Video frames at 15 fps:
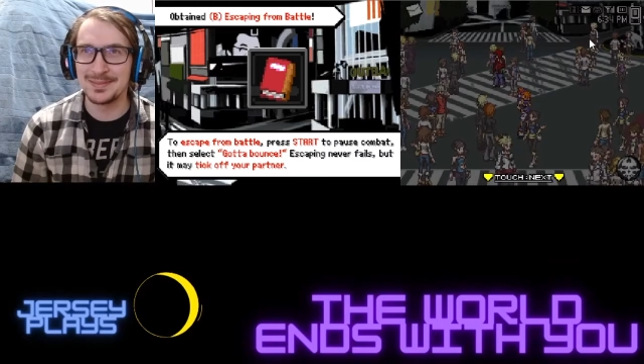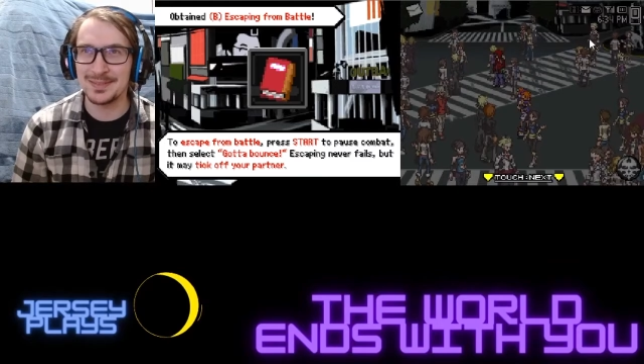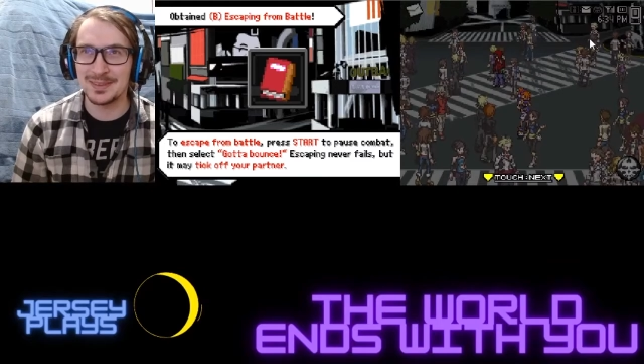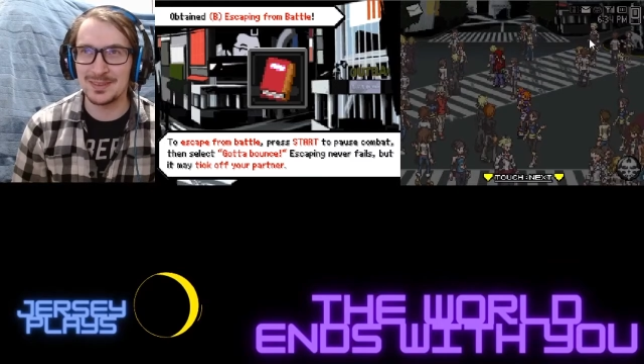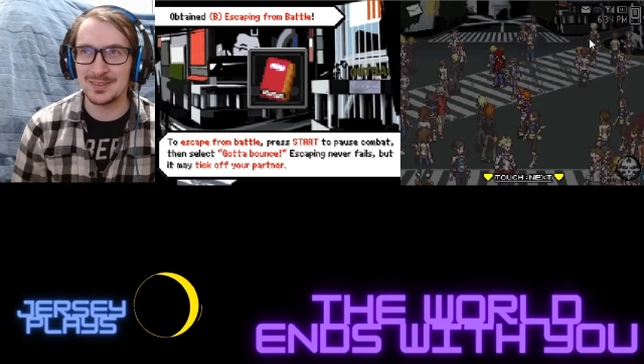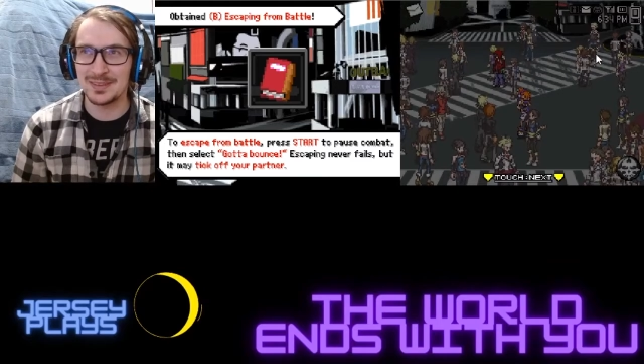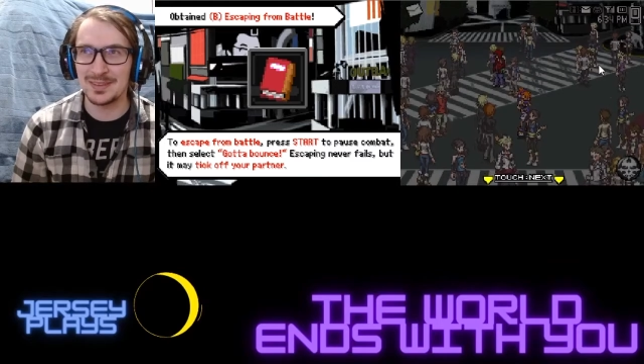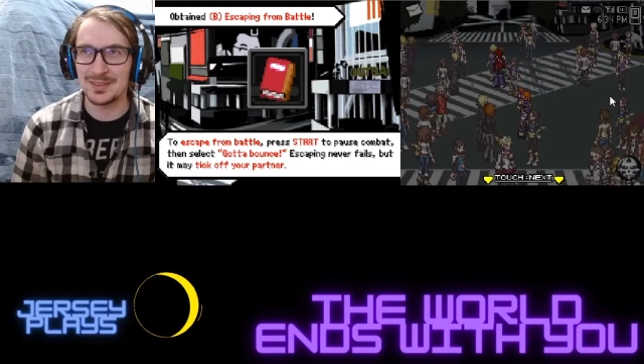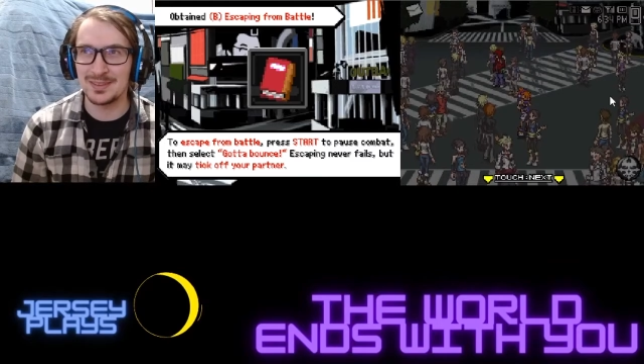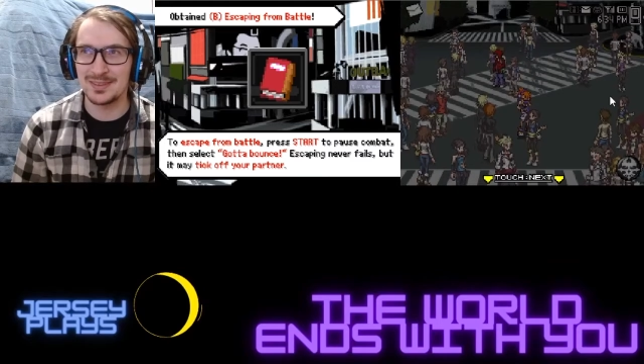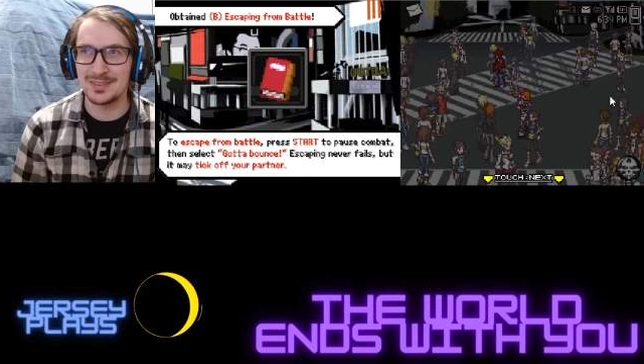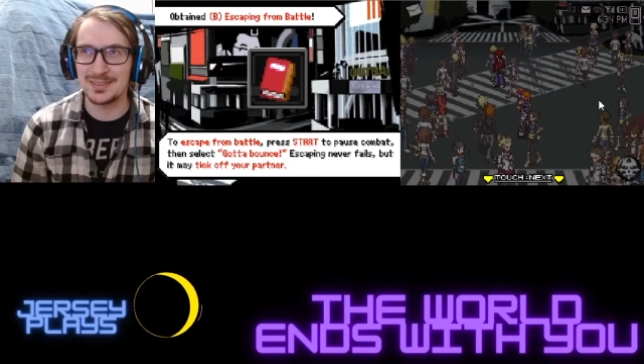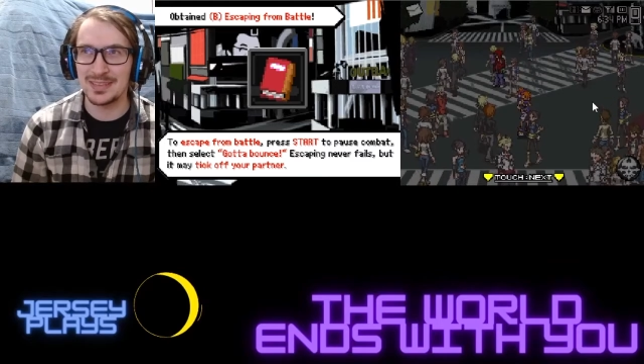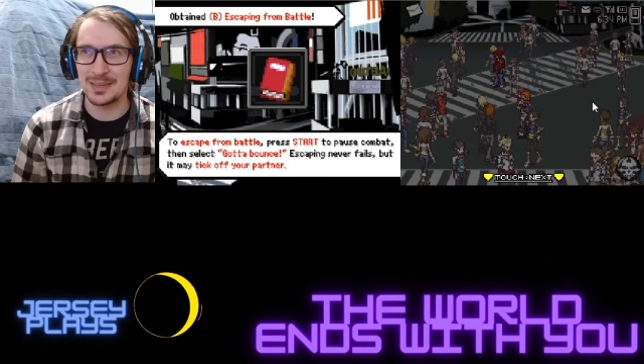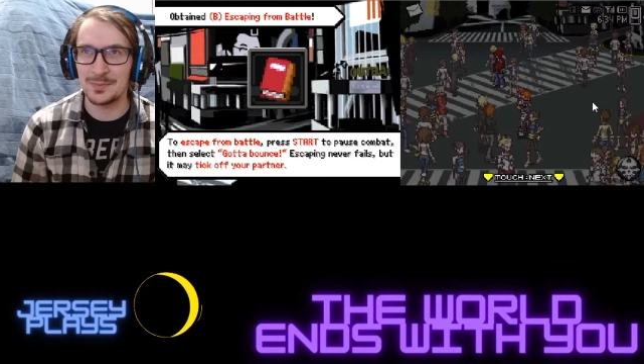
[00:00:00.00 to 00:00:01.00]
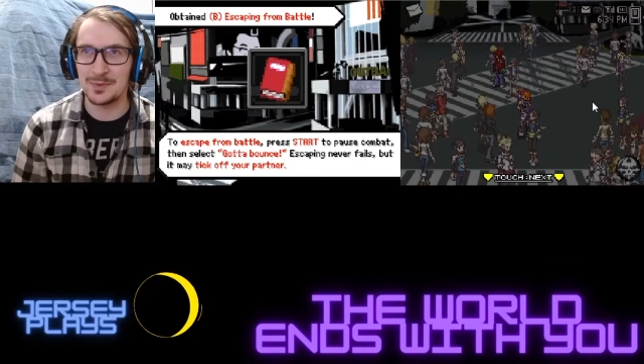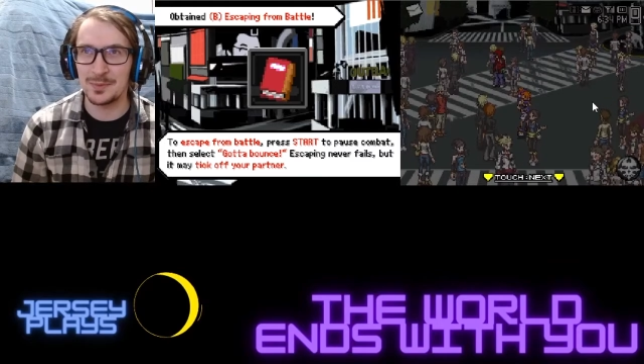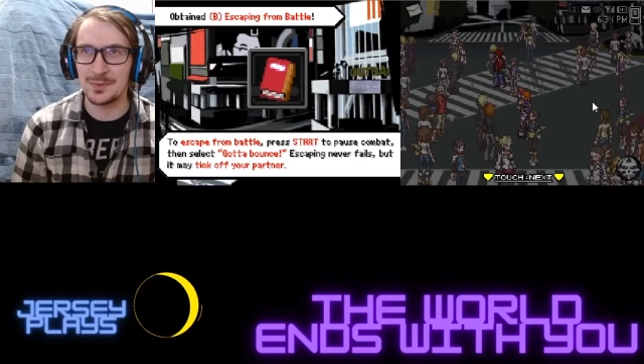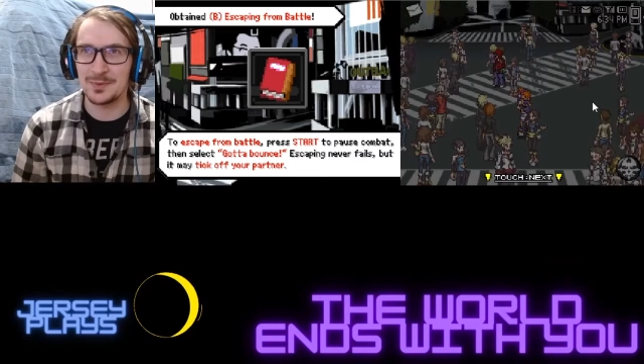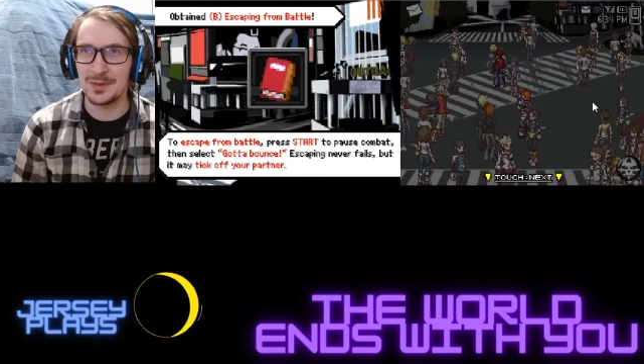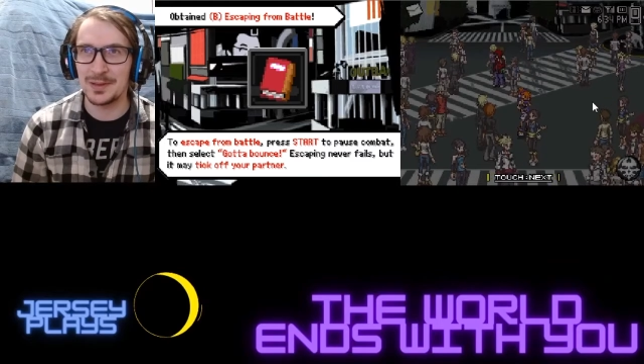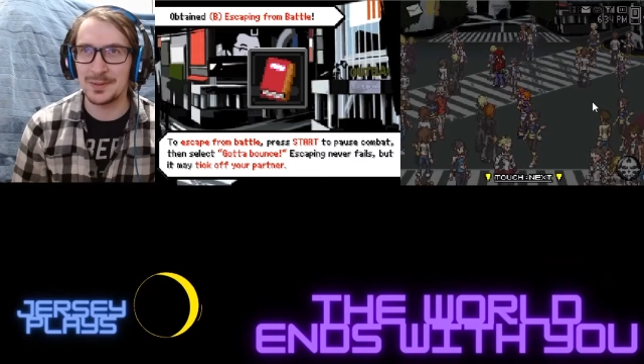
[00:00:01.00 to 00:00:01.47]
because I couldn't escape from a
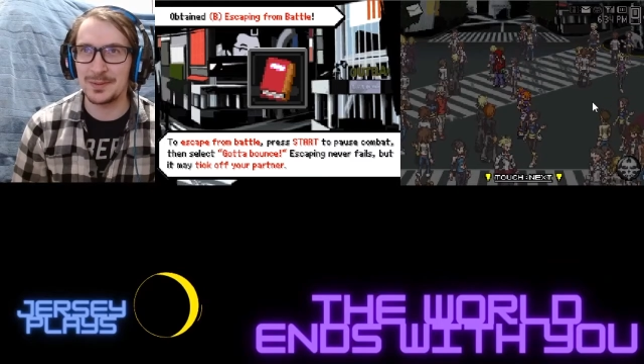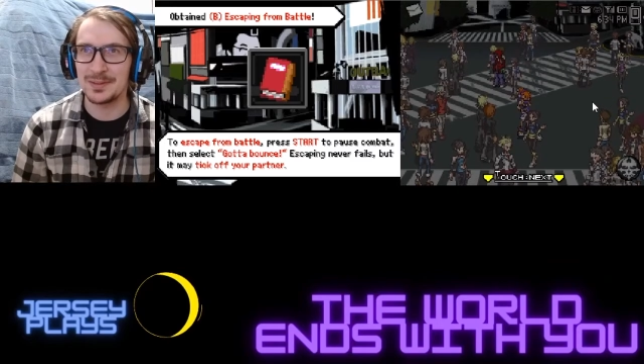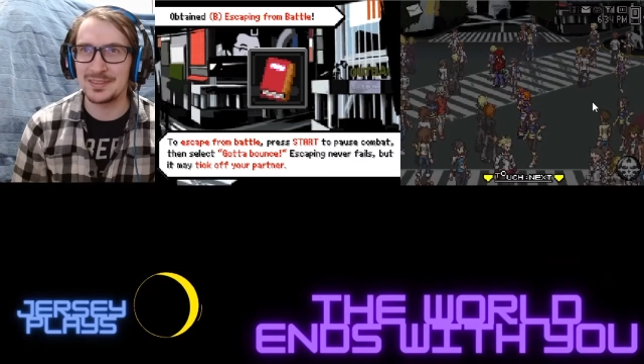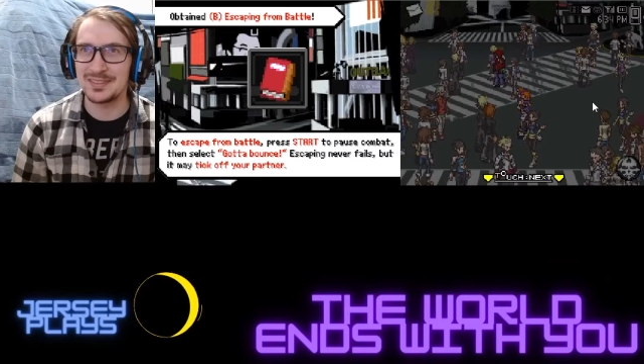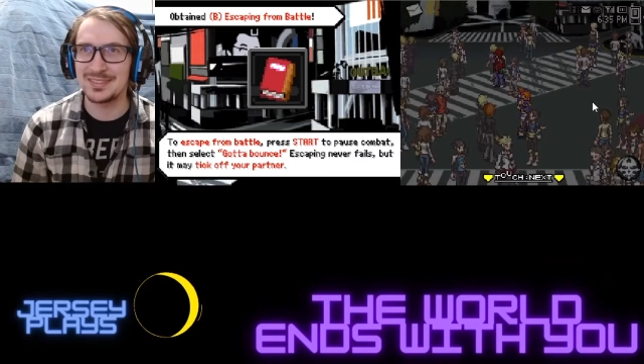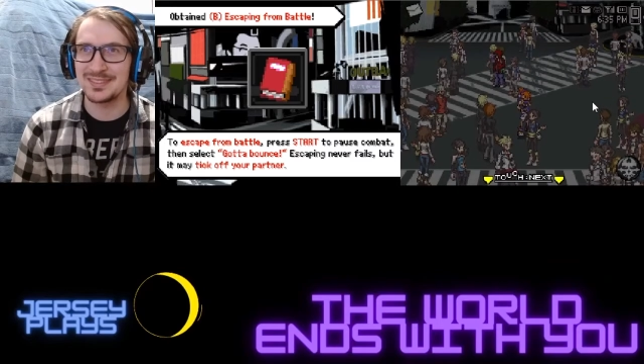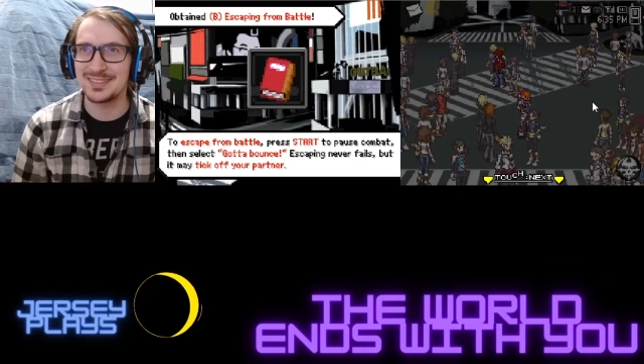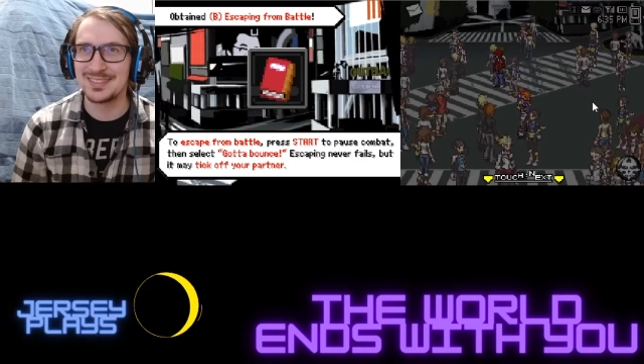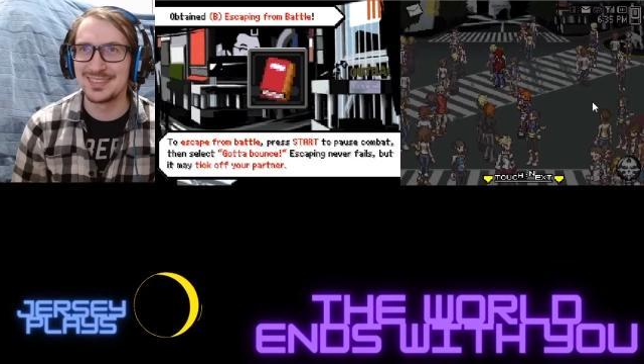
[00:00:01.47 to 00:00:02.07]
fight once.